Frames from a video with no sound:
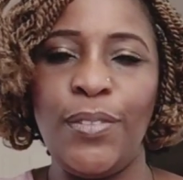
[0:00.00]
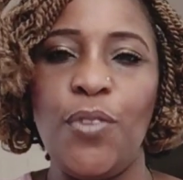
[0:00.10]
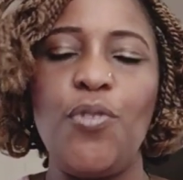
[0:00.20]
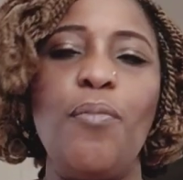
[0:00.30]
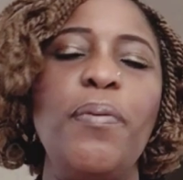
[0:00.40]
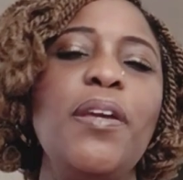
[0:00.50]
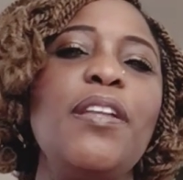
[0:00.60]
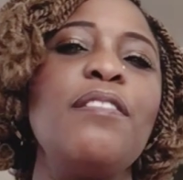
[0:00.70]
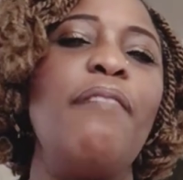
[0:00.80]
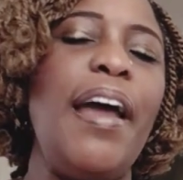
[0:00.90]
You could be
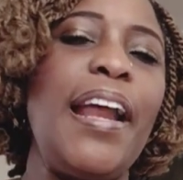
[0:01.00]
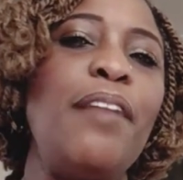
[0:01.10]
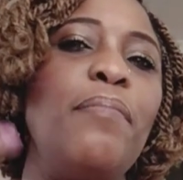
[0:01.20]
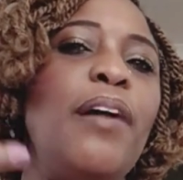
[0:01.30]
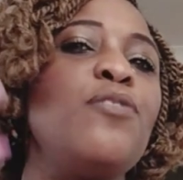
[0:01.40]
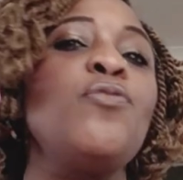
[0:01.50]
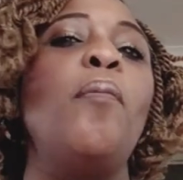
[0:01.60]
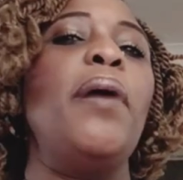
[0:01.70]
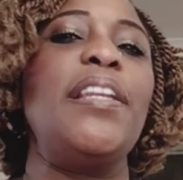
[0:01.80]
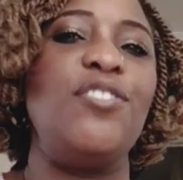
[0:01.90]
the right-hand man to your
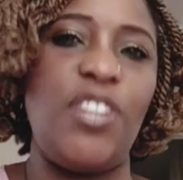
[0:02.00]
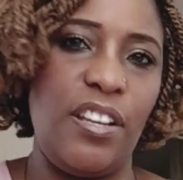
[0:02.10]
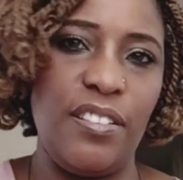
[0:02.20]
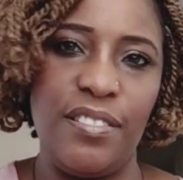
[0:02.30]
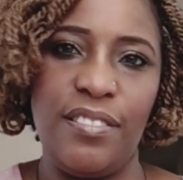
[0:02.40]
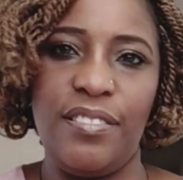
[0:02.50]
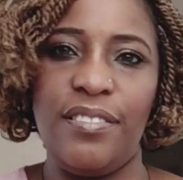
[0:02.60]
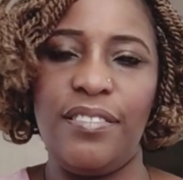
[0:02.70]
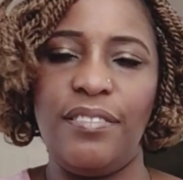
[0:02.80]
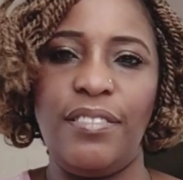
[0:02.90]
manager,
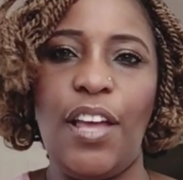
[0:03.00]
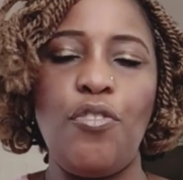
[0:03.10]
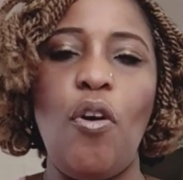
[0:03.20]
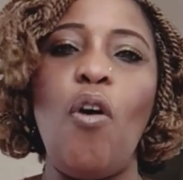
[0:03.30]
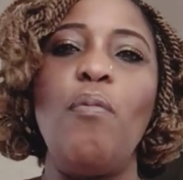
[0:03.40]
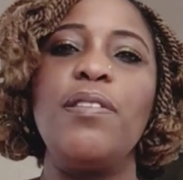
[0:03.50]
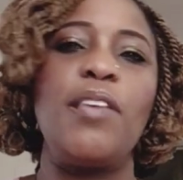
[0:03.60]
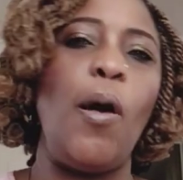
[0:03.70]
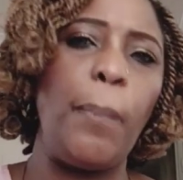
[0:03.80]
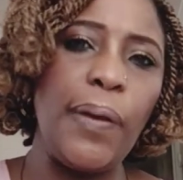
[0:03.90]
that you're always
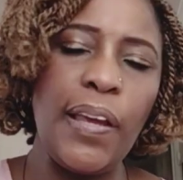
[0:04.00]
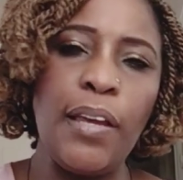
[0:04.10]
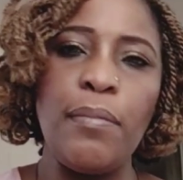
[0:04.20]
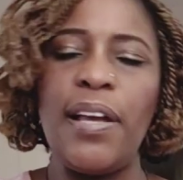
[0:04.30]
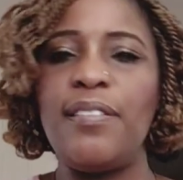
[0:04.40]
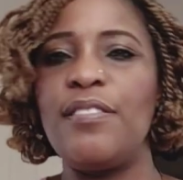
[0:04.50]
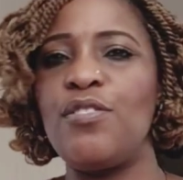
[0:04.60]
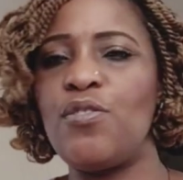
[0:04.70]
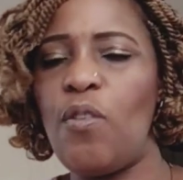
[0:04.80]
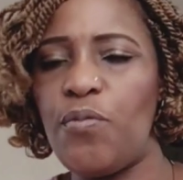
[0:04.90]
helping him, getting his
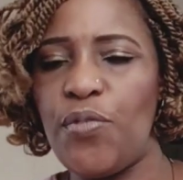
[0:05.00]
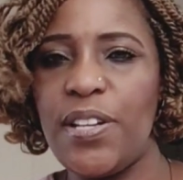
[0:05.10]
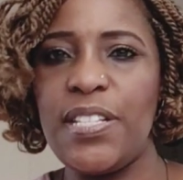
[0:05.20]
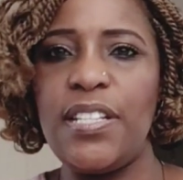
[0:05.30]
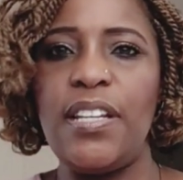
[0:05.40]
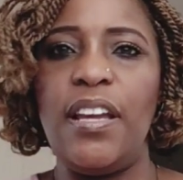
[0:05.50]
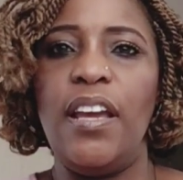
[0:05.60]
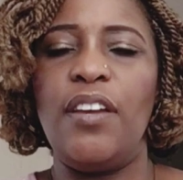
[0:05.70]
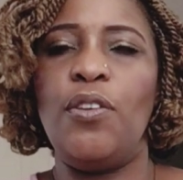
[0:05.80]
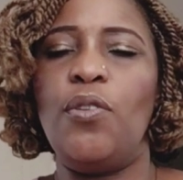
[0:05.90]
stuff ready.
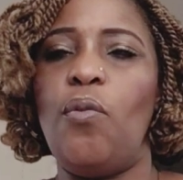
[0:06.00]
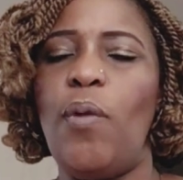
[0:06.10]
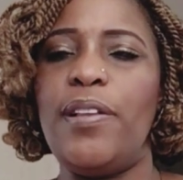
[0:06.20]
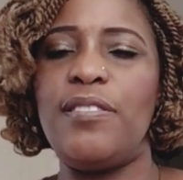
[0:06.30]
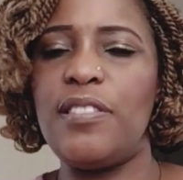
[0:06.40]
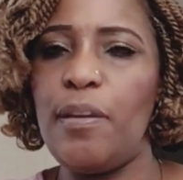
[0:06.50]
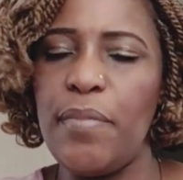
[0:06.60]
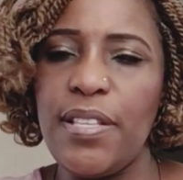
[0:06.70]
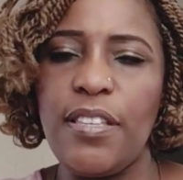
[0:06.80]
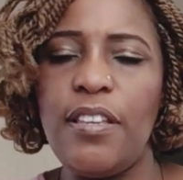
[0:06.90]
You know, when he's in a
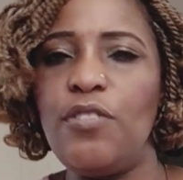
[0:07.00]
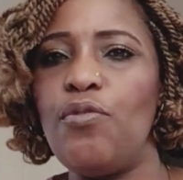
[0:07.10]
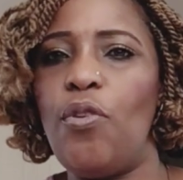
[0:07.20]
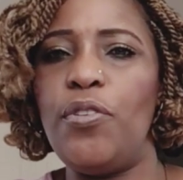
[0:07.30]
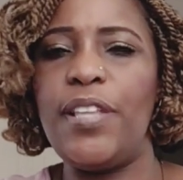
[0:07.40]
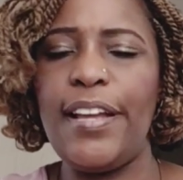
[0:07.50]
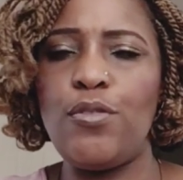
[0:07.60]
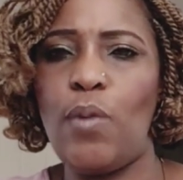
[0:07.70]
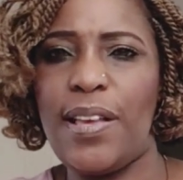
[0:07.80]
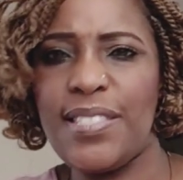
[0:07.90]
meeting, you're there
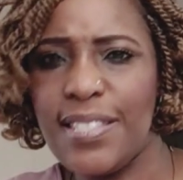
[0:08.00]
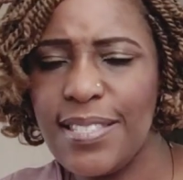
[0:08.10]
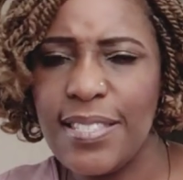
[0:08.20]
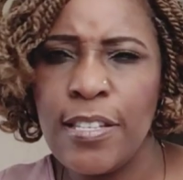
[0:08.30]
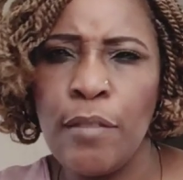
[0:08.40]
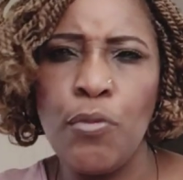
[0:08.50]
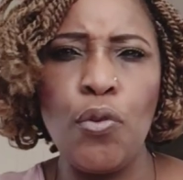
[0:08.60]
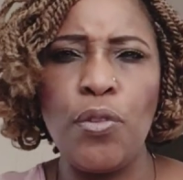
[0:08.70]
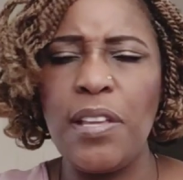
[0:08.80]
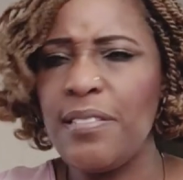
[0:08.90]
to assist him, you
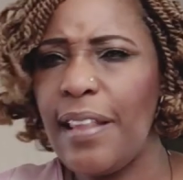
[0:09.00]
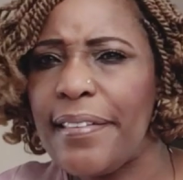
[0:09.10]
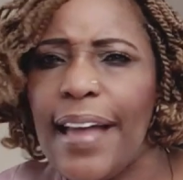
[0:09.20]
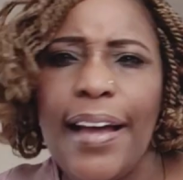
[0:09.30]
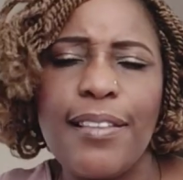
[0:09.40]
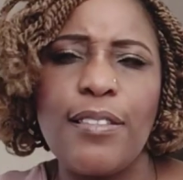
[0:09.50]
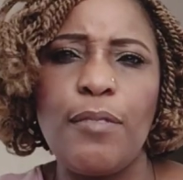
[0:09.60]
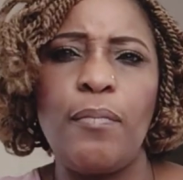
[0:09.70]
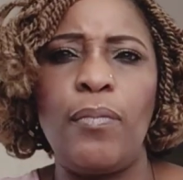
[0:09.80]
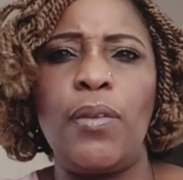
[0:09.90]
know, things like that,
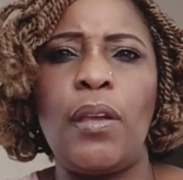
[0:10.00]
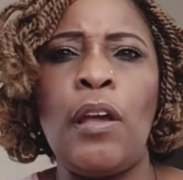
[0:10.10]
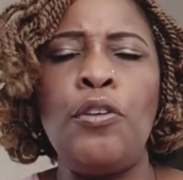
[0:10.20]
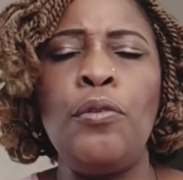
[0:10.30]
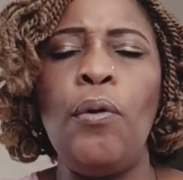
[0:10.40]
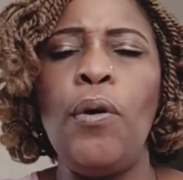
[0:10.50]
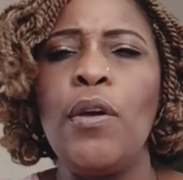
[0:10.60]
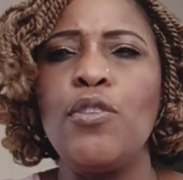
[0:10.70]
you know.